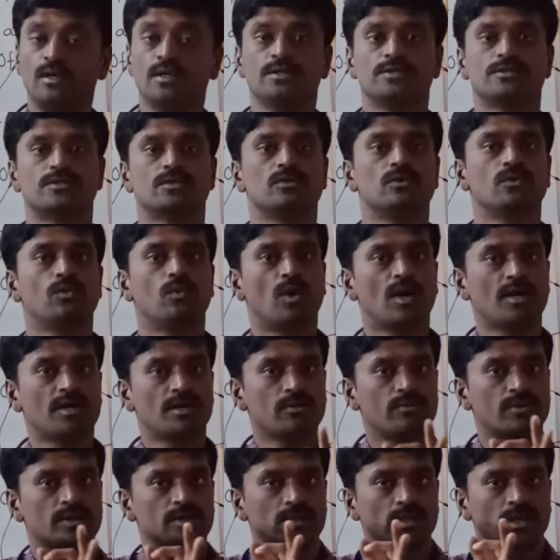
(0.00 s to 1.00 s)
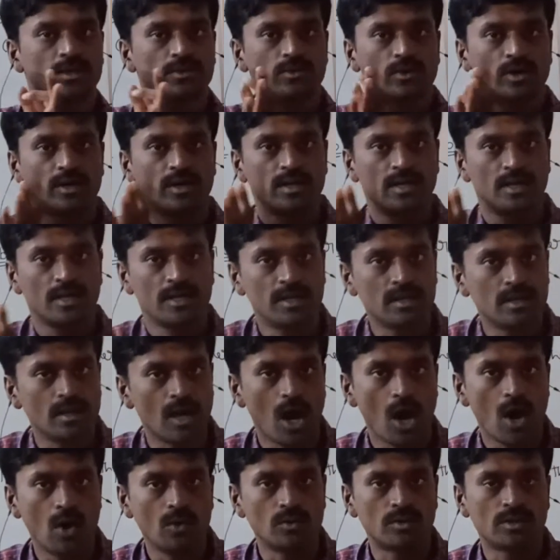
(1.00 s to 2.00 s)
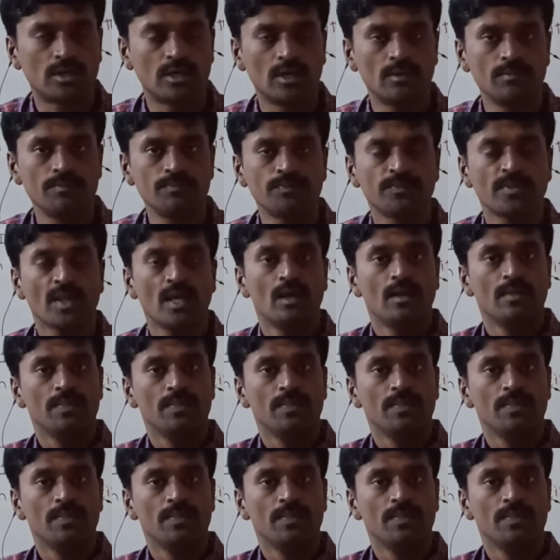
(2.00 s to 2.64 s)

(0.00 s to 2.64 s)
so whatever you are getting outcome,